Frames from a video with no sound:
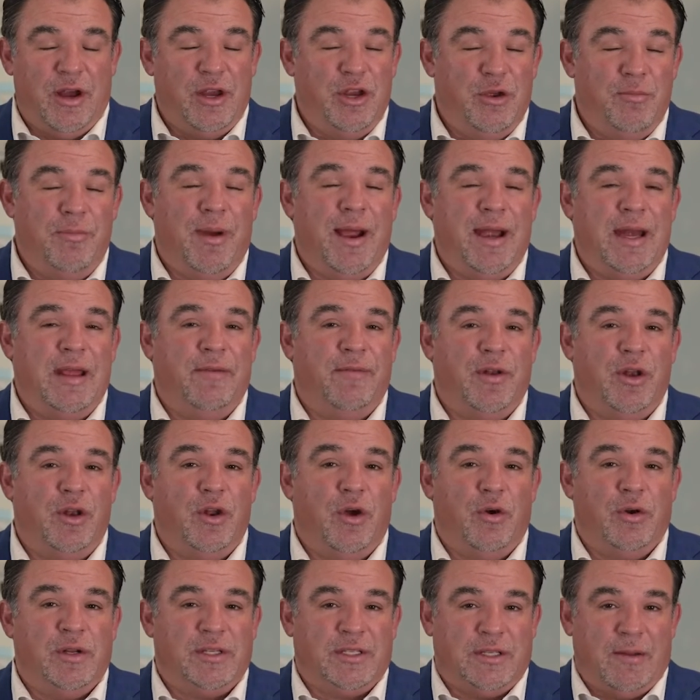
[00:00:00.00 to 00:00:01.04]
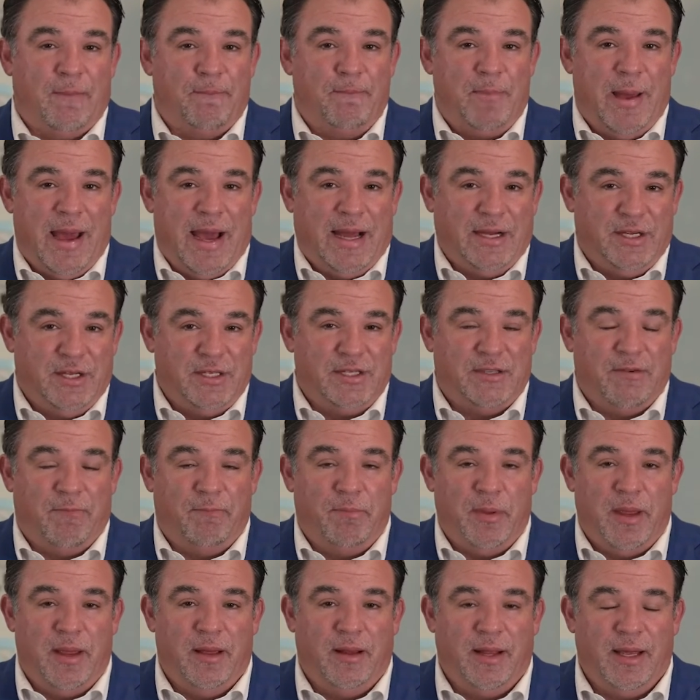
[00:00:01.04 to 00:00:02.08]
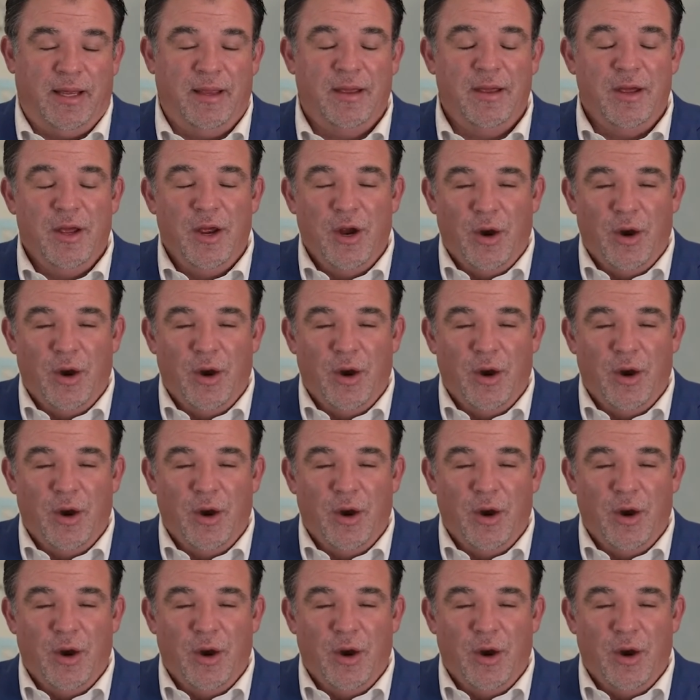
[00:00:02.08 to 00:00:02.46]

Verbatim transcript: and you might even notice some patches of peeling.